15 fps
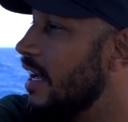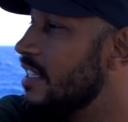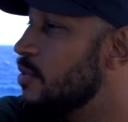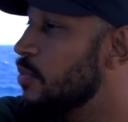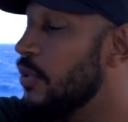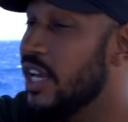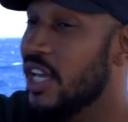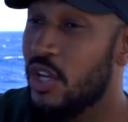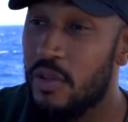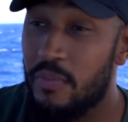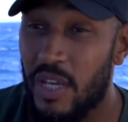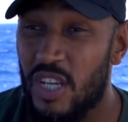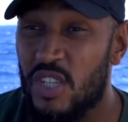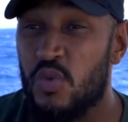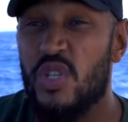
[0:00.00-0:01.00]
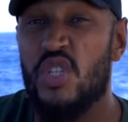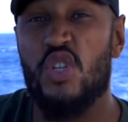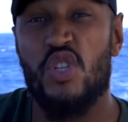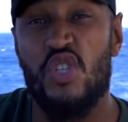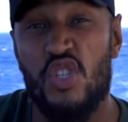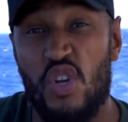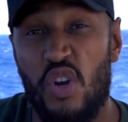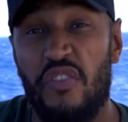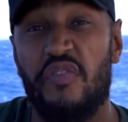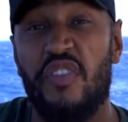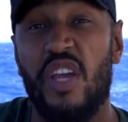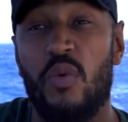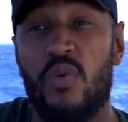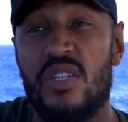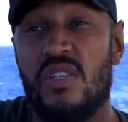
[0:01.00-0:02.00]
It's pretty good because we're just
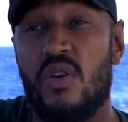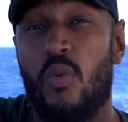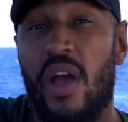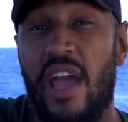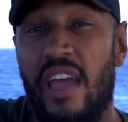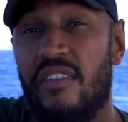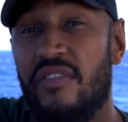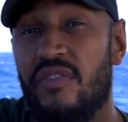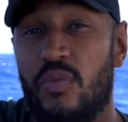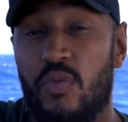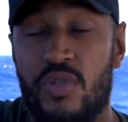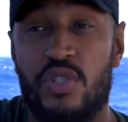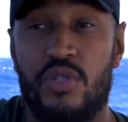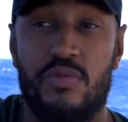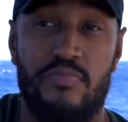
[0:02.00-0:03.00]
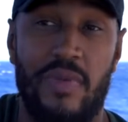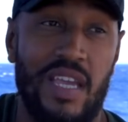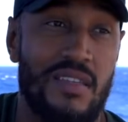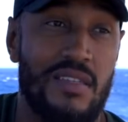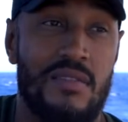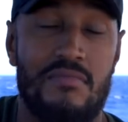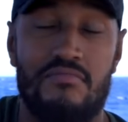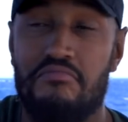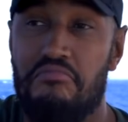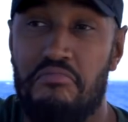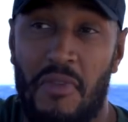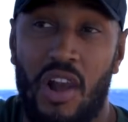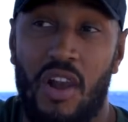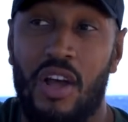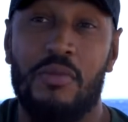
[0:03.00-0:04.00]
surfing with the wave, which makes it
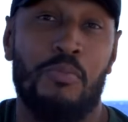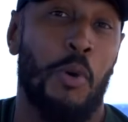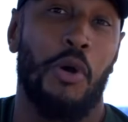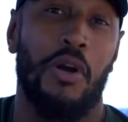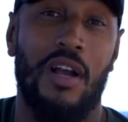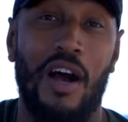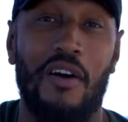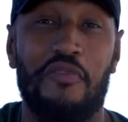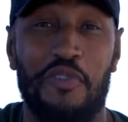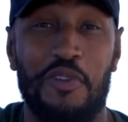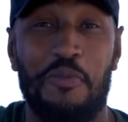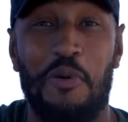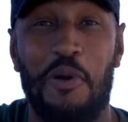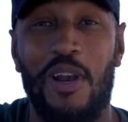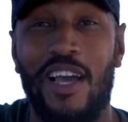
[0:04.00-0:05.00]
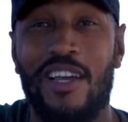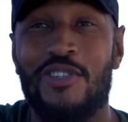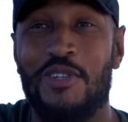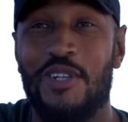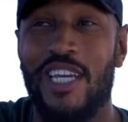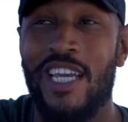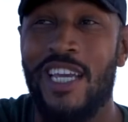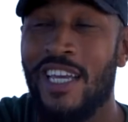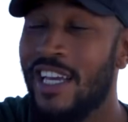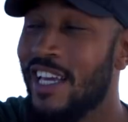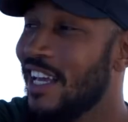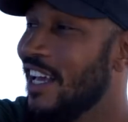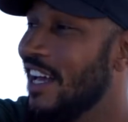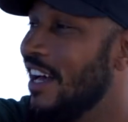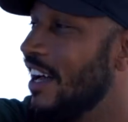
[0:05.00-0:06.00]
a lot more comfortable actually.
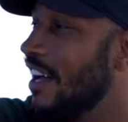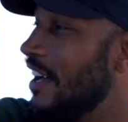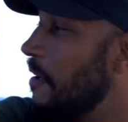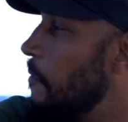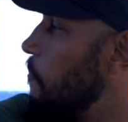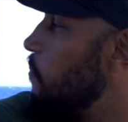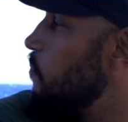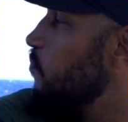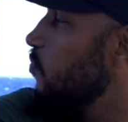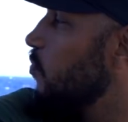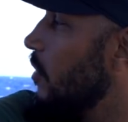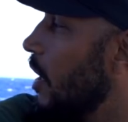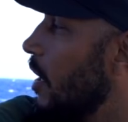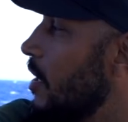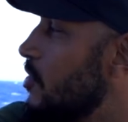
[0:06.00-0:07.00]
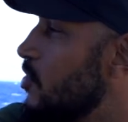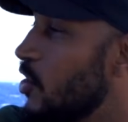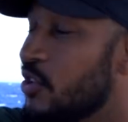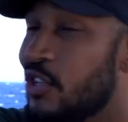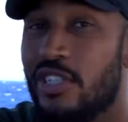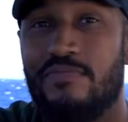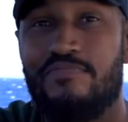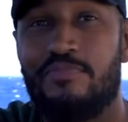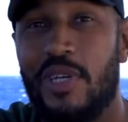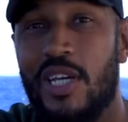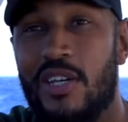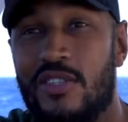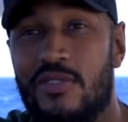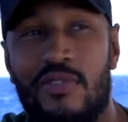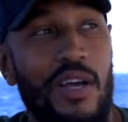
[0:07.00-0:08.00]
And it's all good
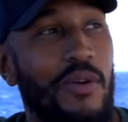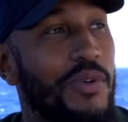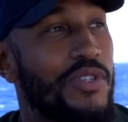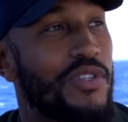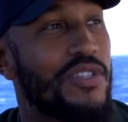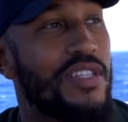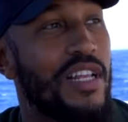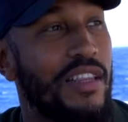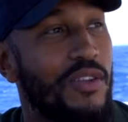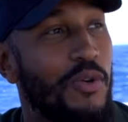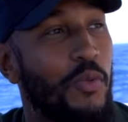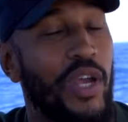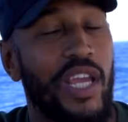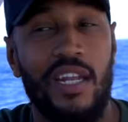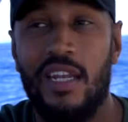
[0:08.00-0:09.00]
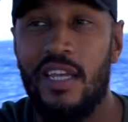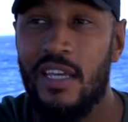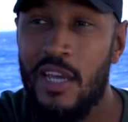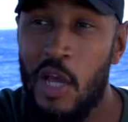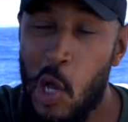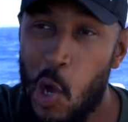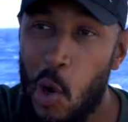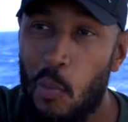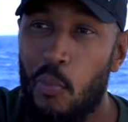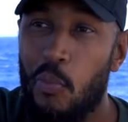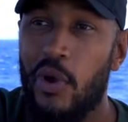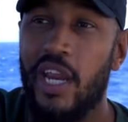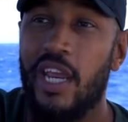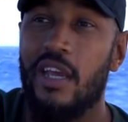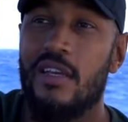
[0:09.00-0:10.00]
because now we just let the wind
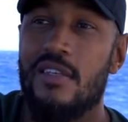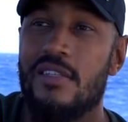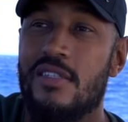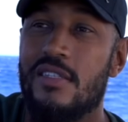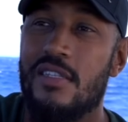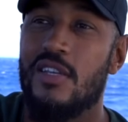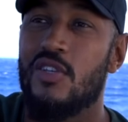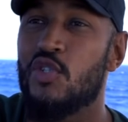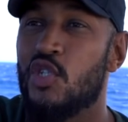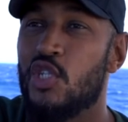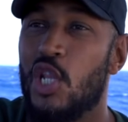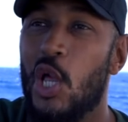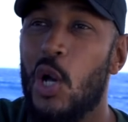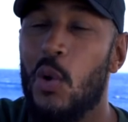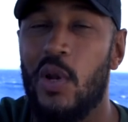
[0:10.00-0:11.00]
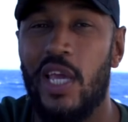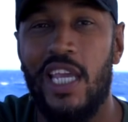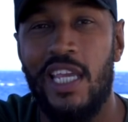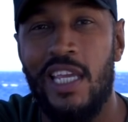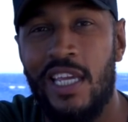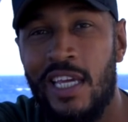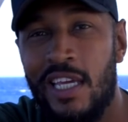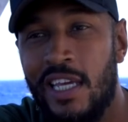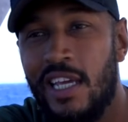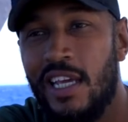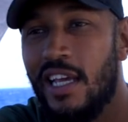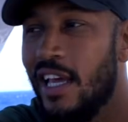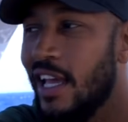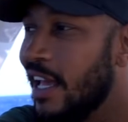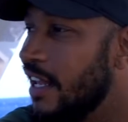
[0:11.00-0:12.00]
bring us slowly,
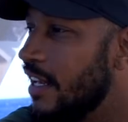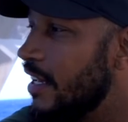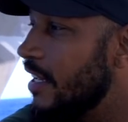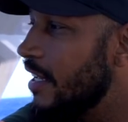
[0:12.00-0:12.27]
and